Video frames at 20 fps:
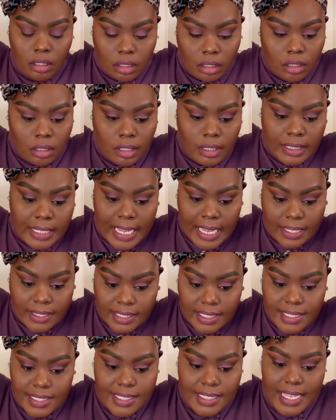Now
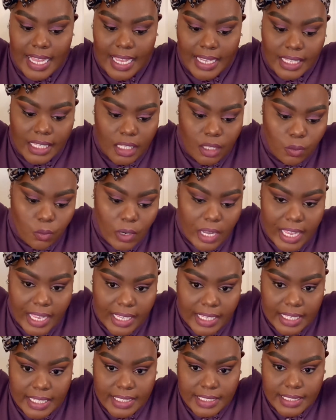the second way
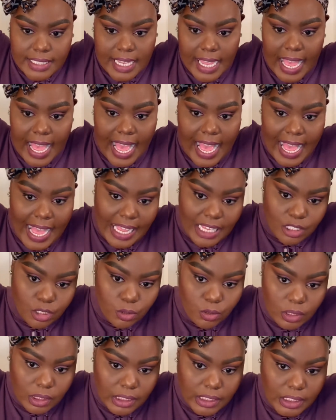is to
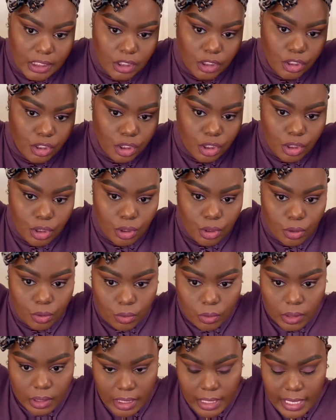actually do
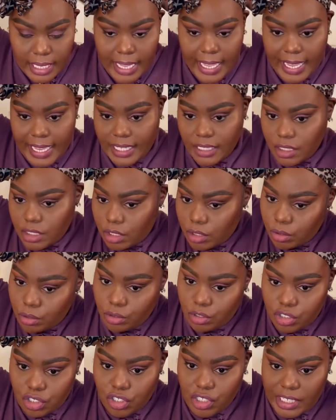a
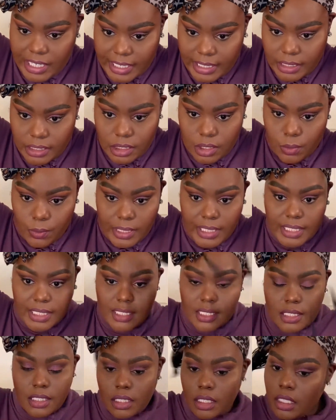2-strand
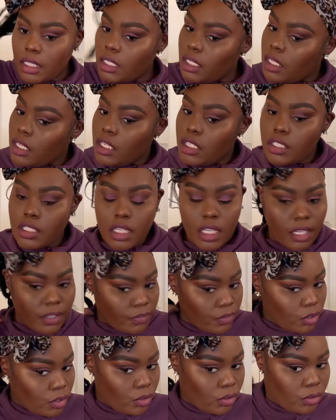twist. So
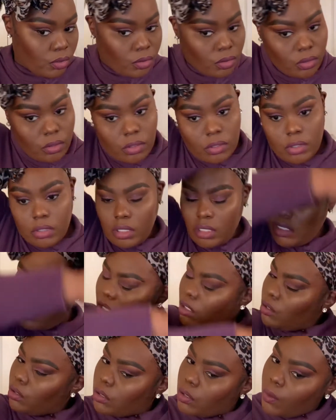if you
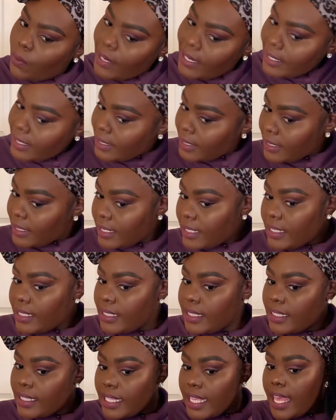don't quite
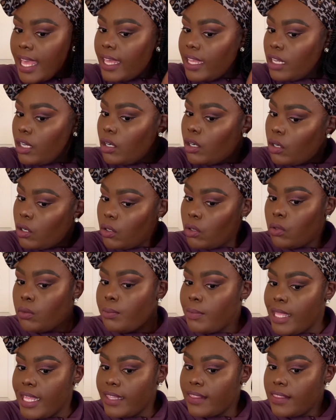get that whole
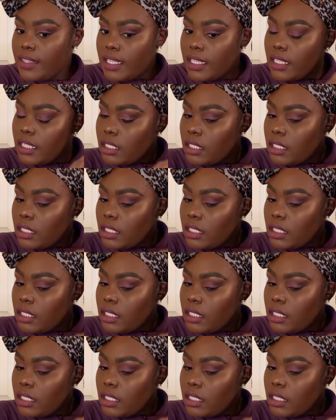method,